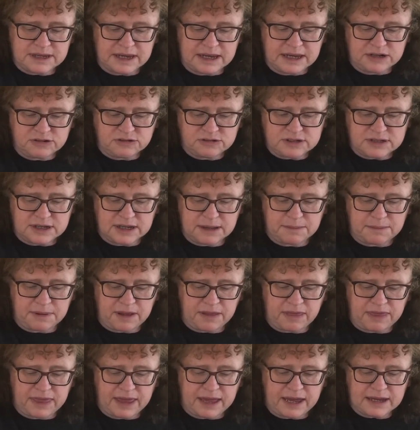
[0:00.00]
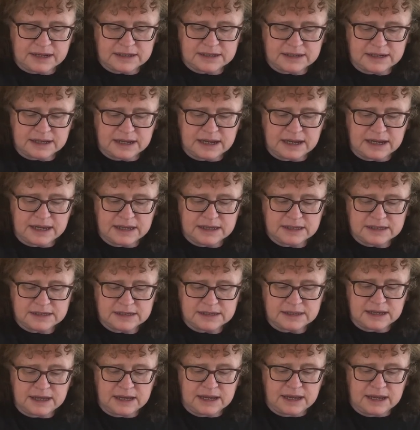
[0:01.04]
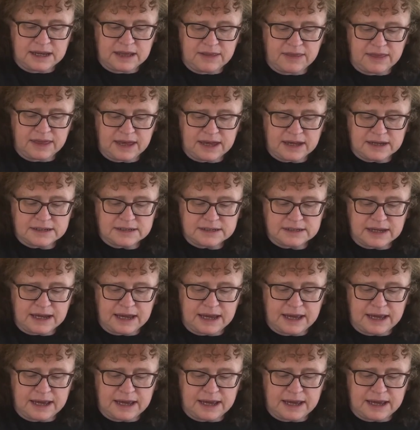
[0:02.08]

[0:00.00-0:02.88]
interesting about that is that